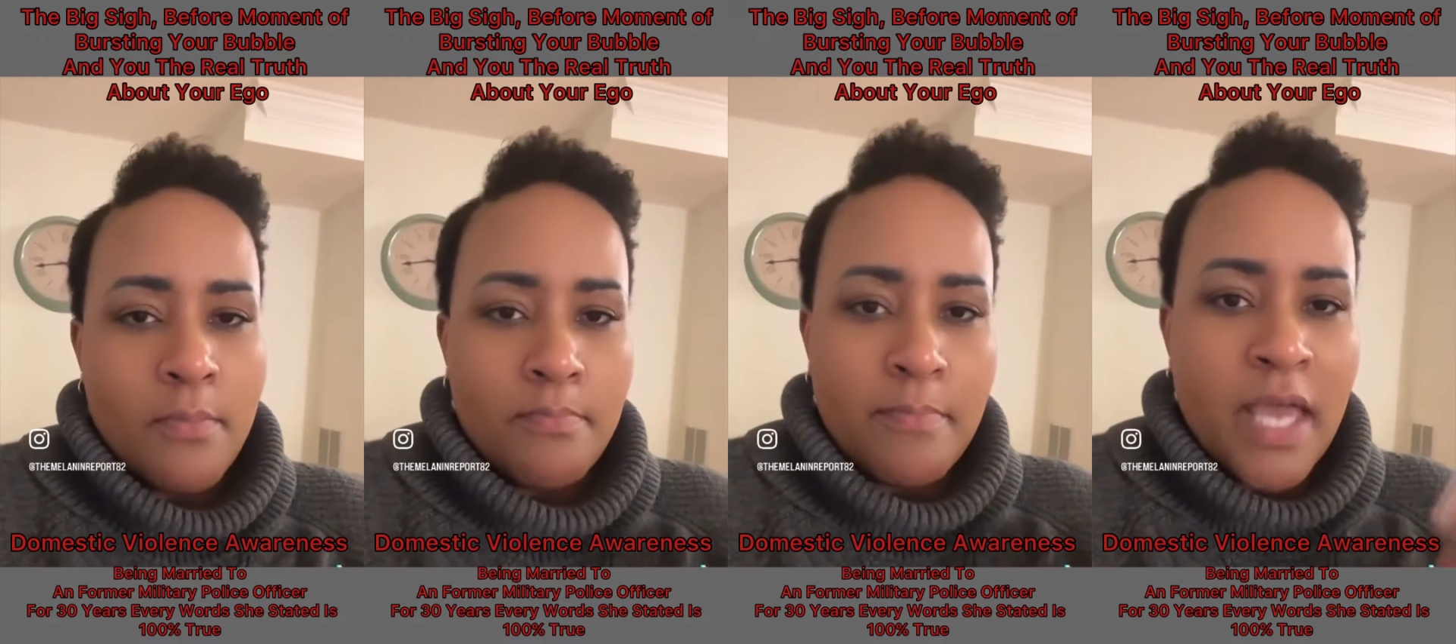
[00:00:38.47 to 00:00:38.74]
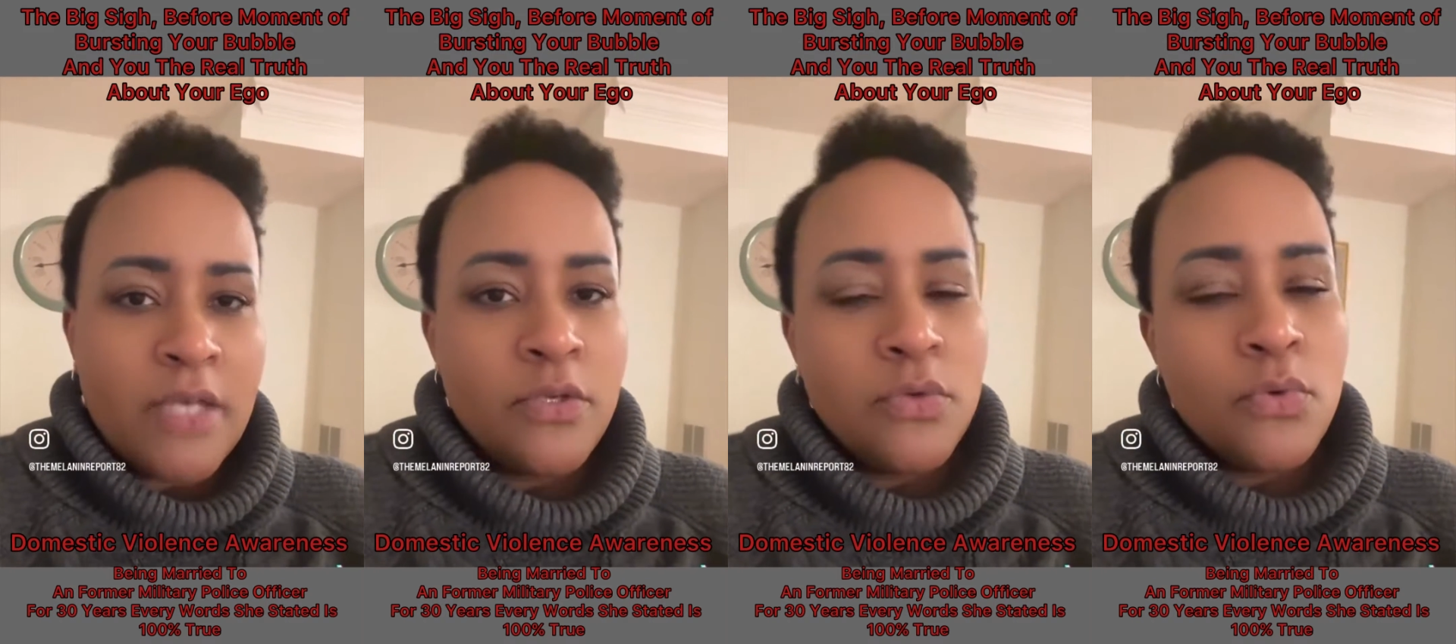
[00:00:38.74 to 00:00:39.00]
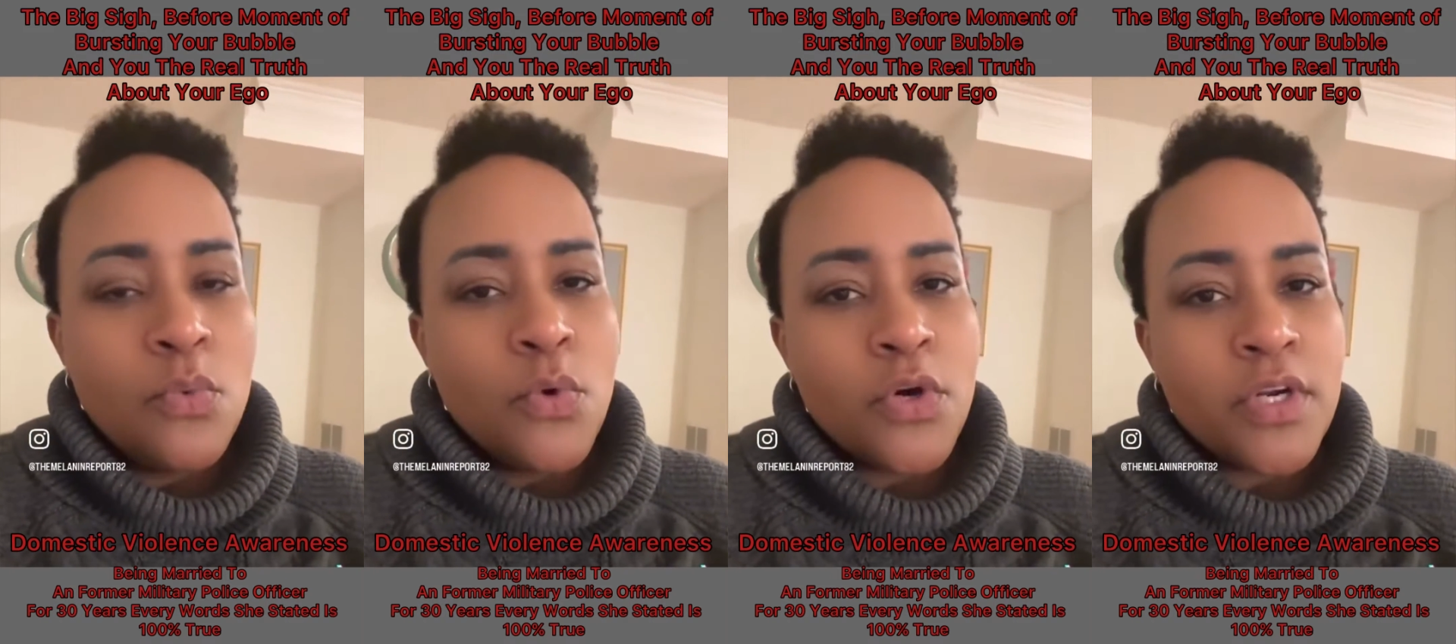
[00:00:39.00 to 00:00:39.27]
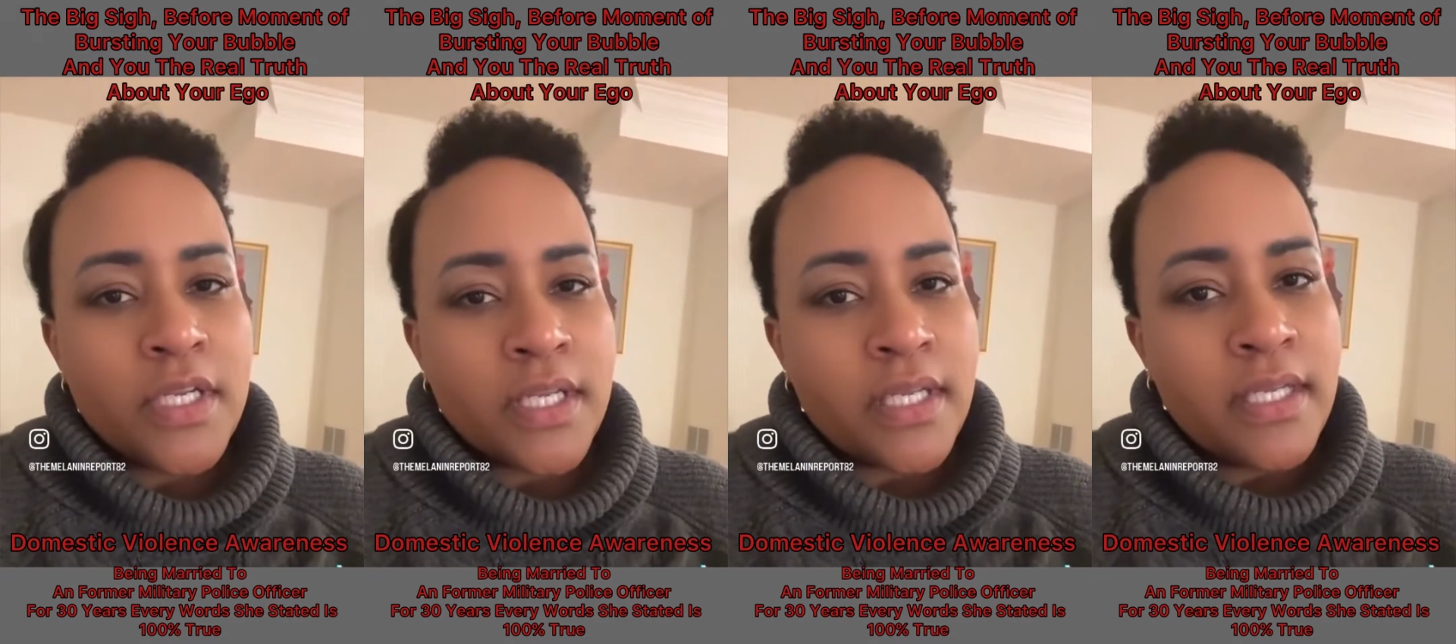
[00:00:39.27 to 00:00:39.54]
Men who
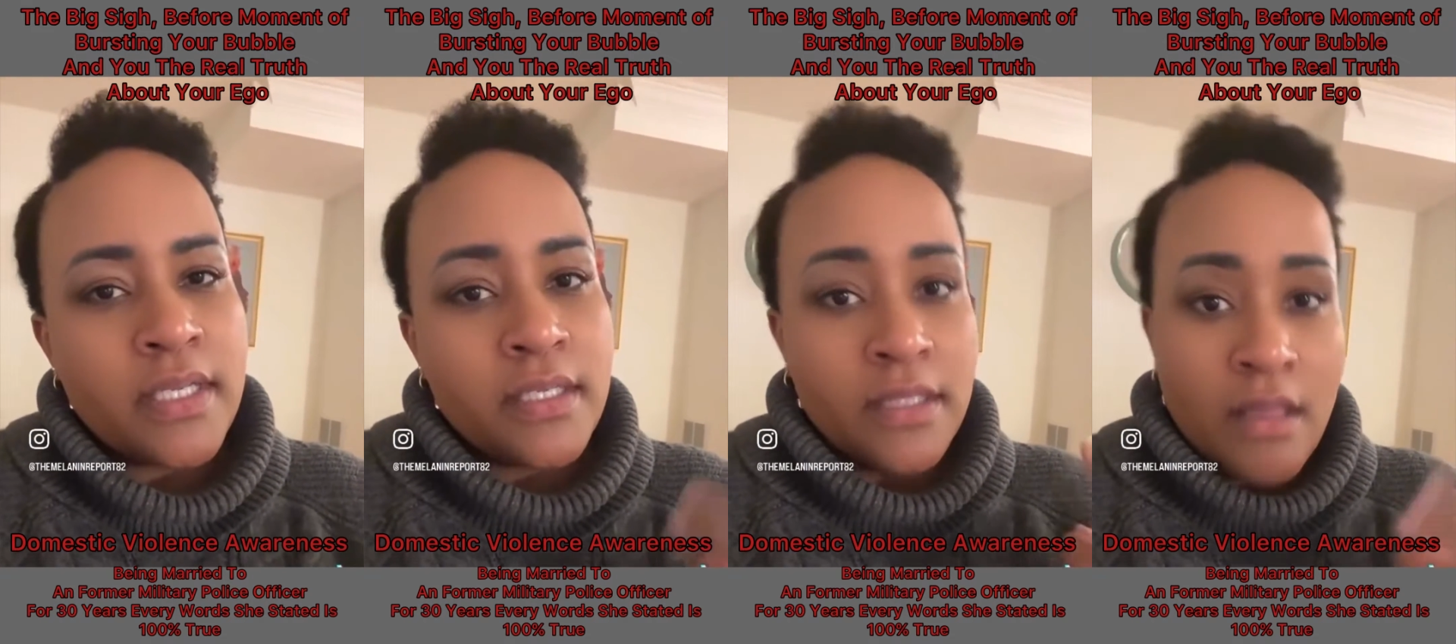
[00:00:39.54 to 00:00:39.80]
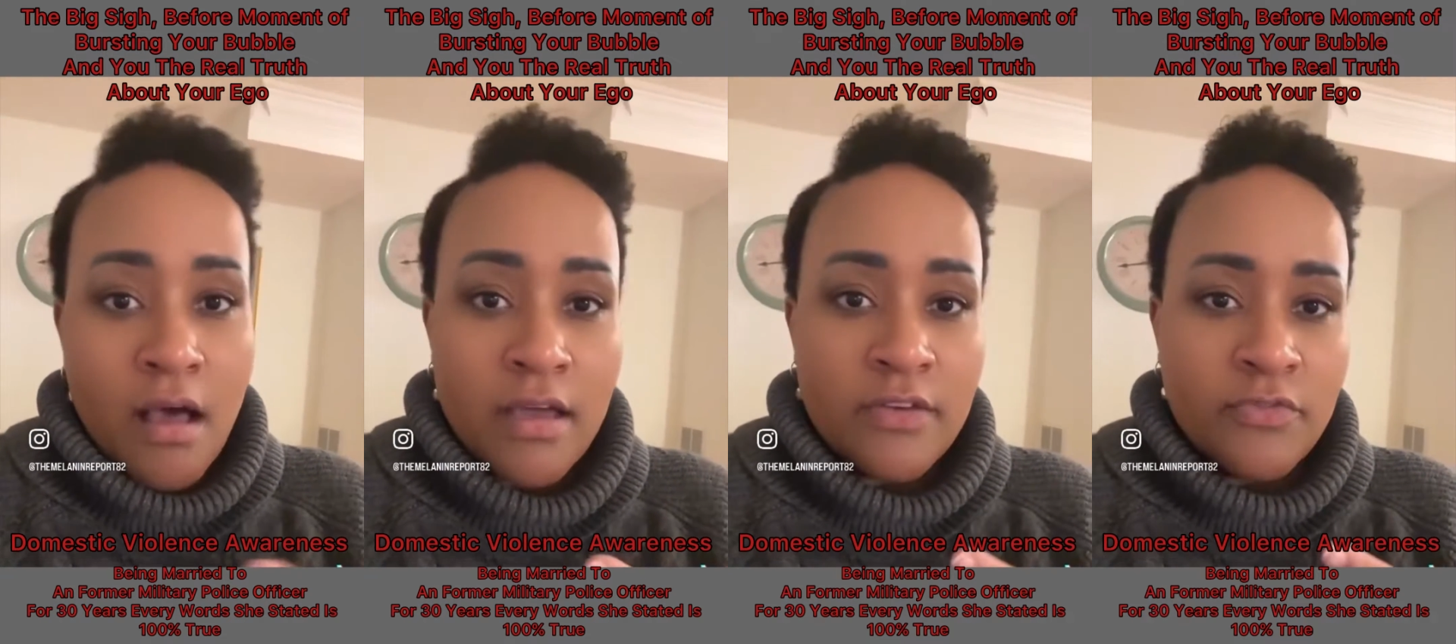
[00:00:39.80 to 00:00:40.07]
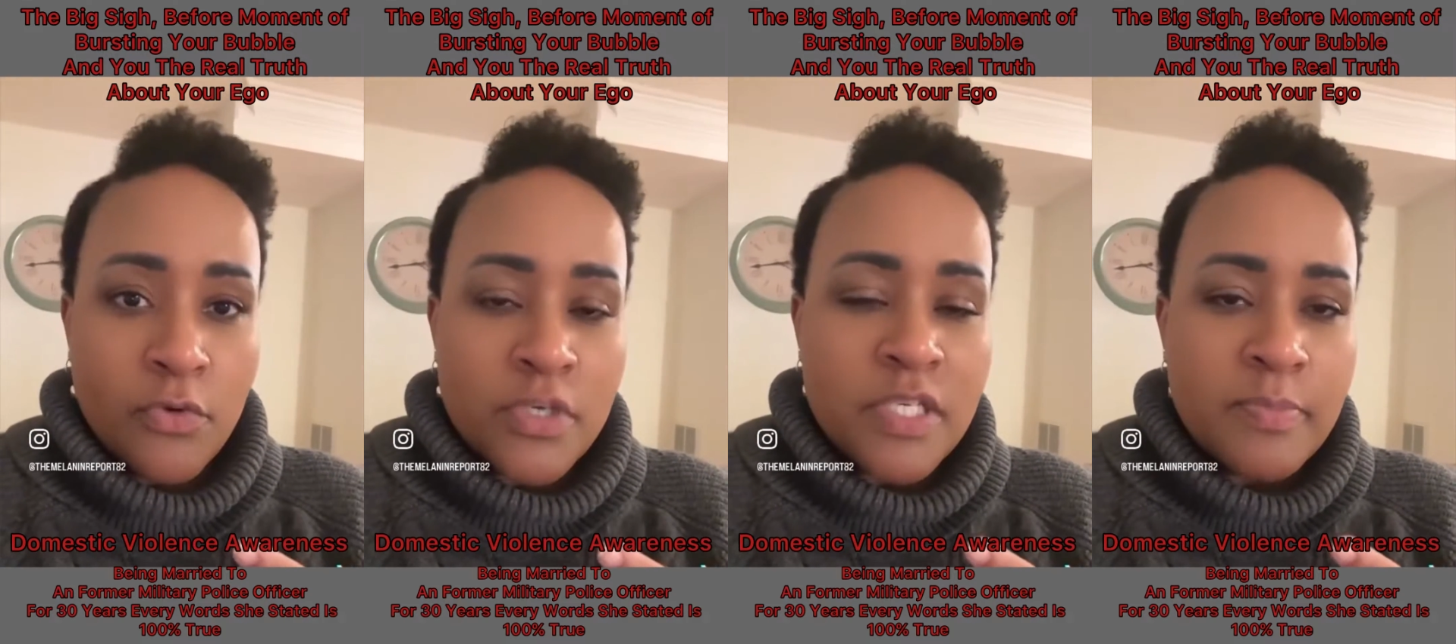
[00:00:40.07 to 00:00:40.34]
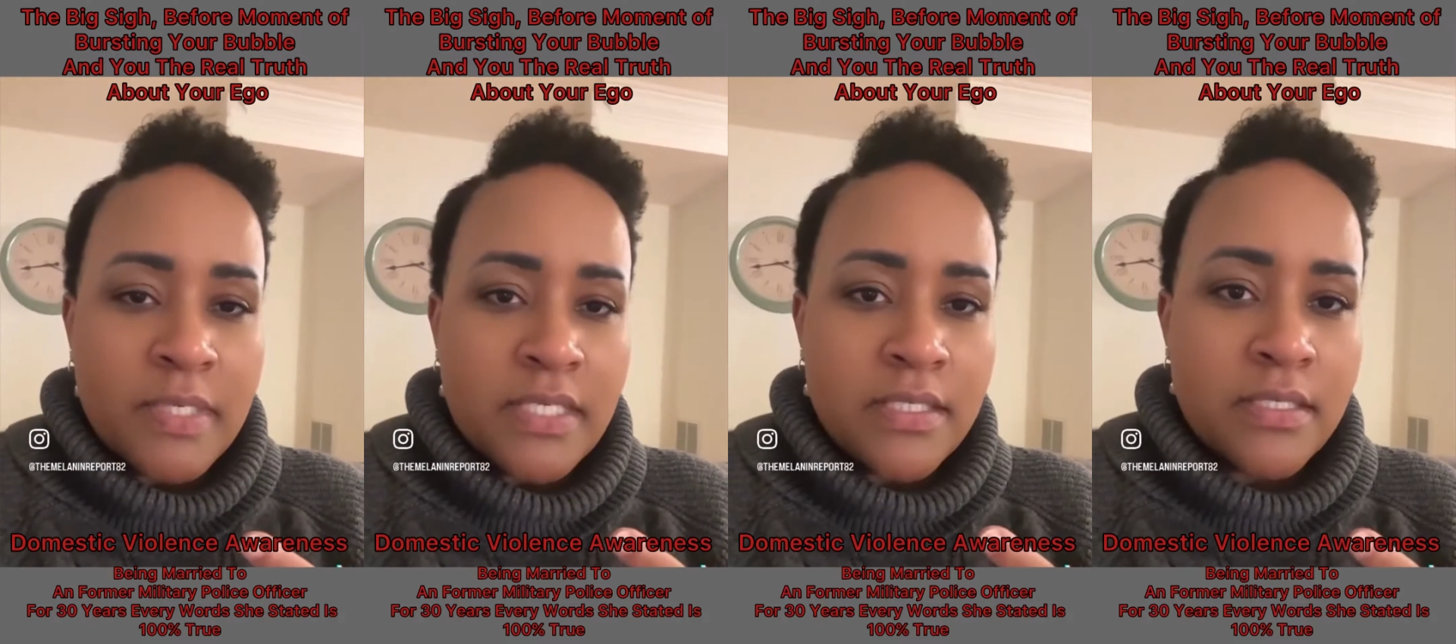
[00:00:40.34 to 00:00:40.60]
work in law
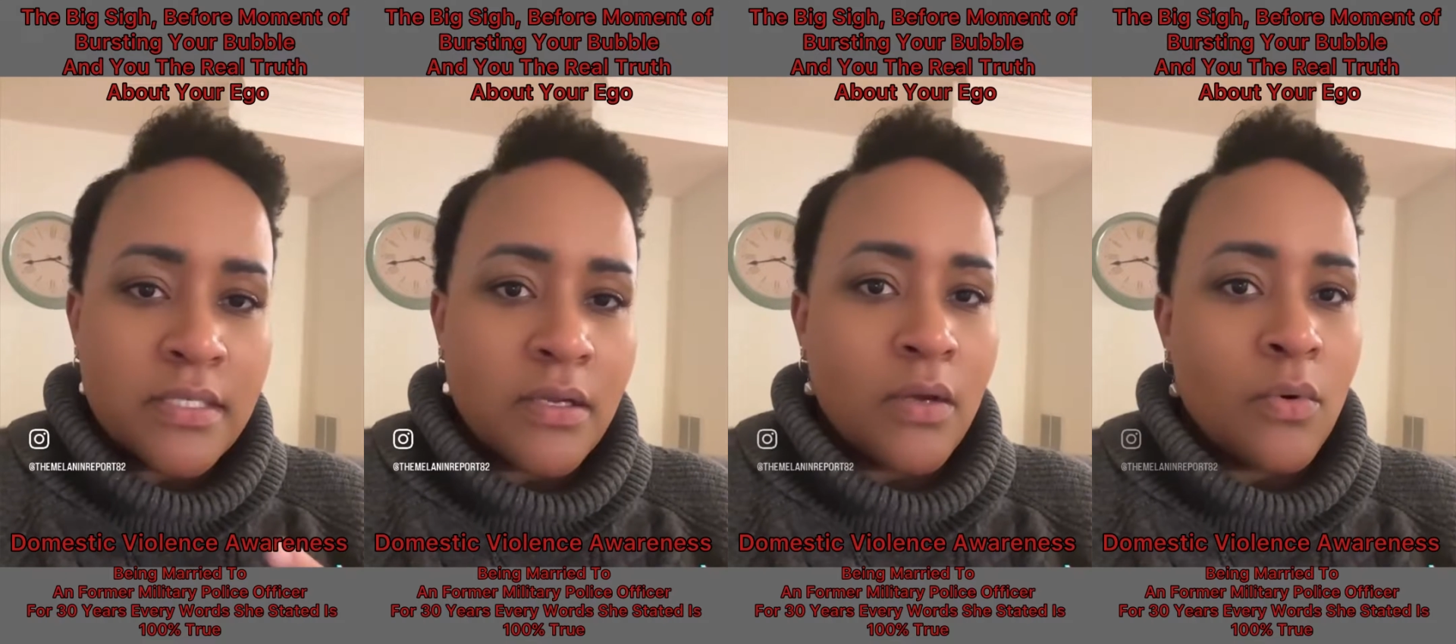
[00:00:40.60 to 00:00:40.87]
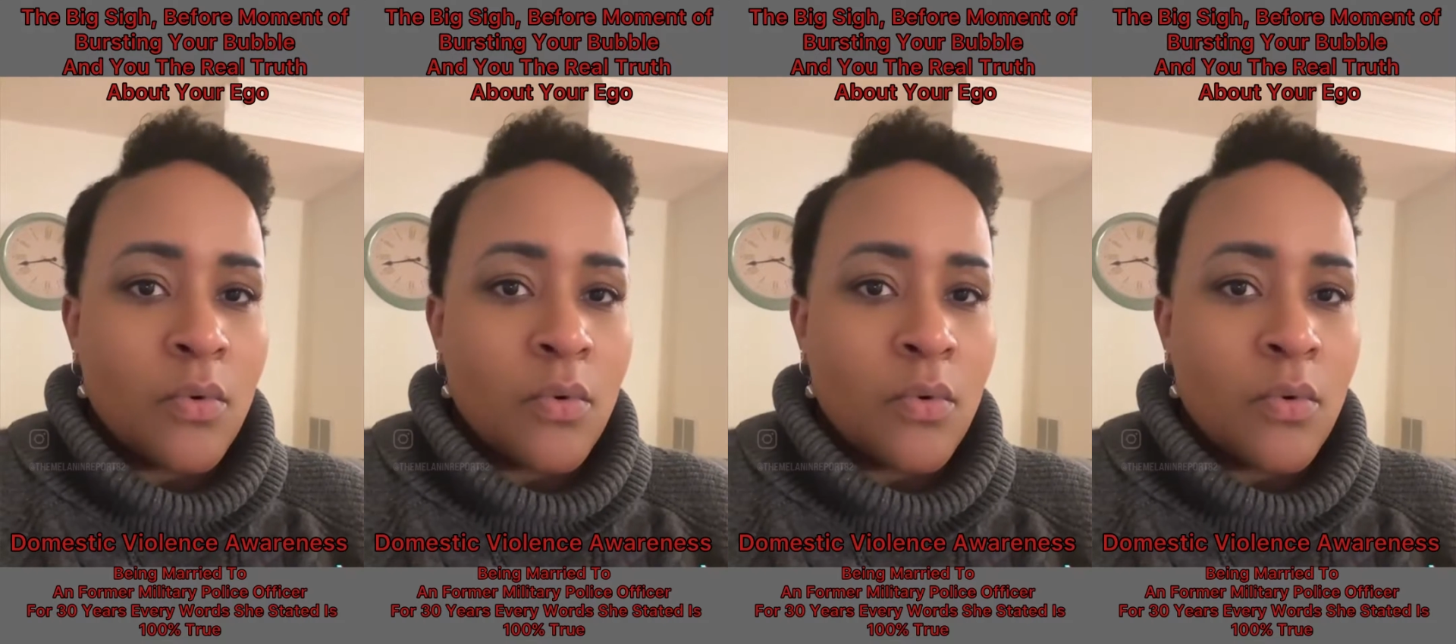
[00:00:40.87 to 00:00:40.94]
enforcement